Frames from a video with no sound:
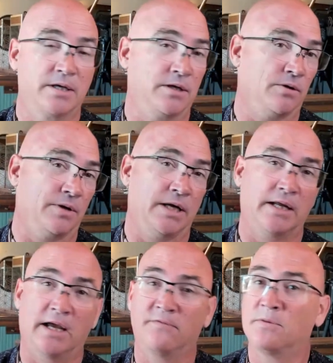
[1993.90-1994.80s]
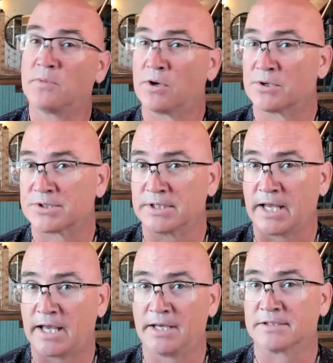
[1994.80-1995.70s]
you know, and every person
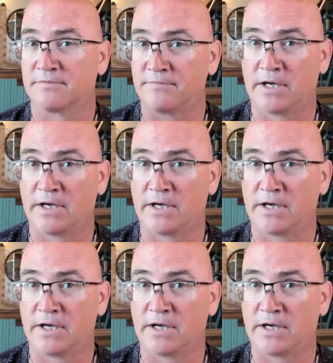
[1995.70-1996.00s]
has